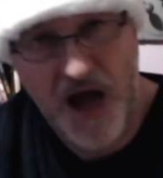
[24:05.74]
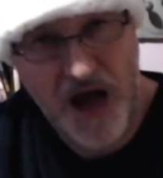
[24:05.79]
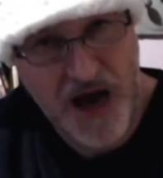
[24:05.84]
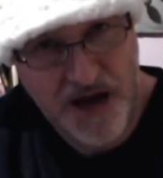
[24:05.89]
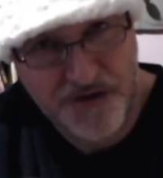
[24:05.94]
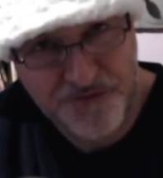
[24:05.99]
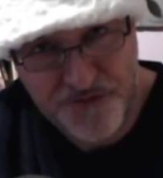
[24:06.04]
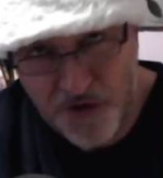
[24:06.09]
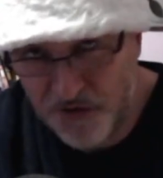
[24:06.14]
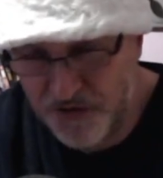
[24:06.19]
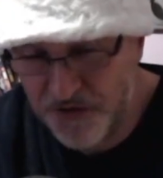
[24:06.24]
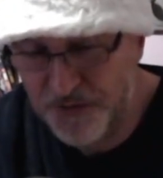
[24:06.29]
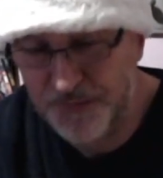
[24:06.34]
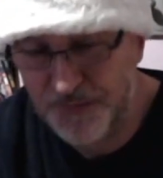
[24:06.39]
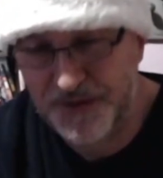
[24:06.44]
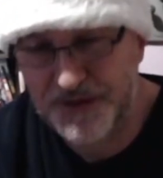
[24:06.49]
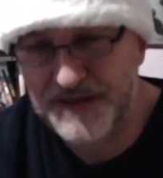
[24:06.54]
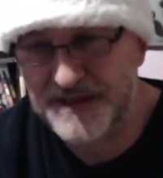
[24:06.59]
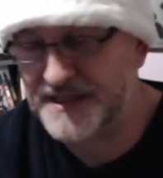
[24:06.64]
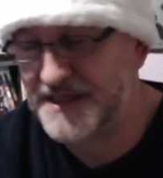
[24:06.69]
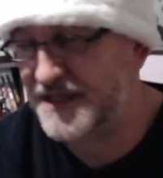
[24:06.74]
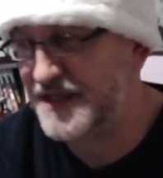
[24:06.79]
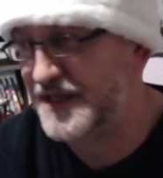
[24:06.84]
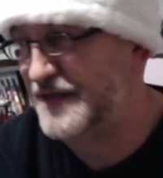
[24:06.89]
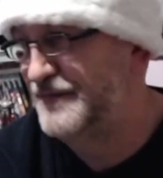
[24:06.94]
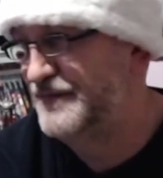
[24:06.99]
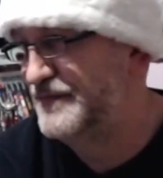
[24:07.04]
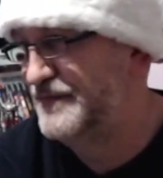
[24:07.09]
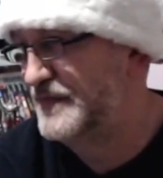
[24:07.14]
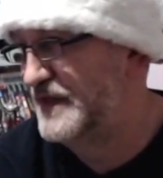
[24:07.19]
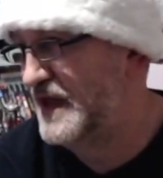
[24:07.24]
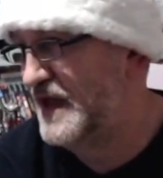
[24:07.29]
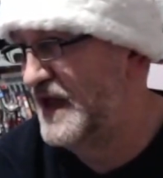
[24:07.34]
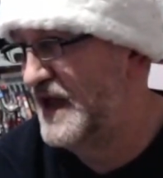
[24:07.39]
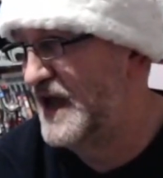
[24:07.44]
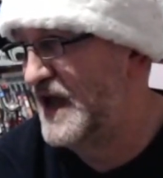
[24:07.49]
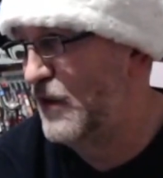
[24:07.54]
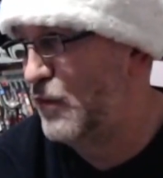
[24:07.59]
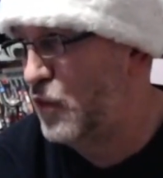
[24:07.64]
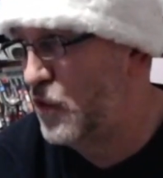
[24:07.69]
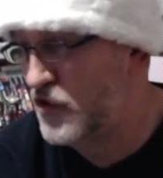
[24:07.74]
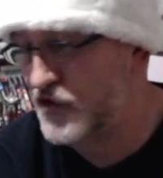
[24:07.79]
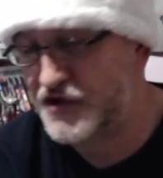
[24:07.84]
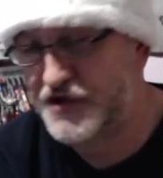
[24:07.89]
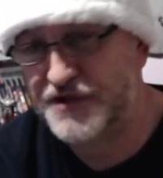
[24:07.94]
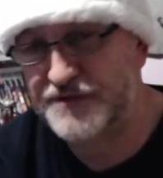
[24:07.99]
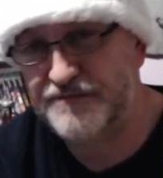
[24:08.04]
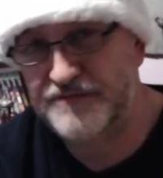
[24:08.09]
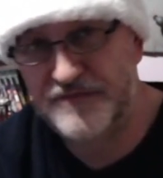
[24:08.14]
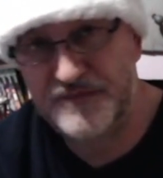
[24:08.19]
I've not completed it. I was